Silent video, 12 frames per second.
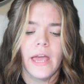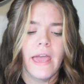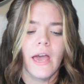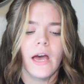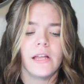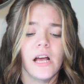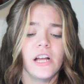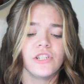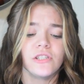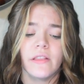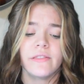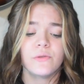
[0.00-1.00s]
and I
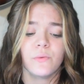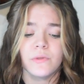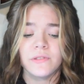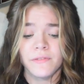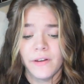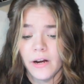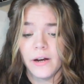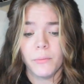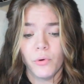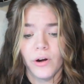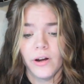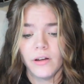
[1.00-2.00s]
just thought this one was very
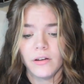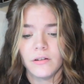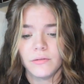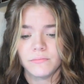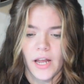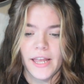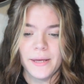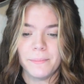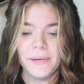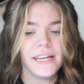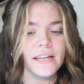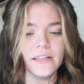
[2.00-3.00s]
boring. I
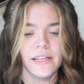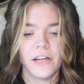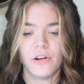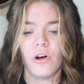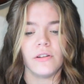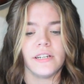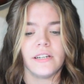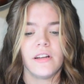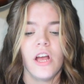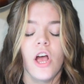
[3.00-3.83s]
immediately unhauled it.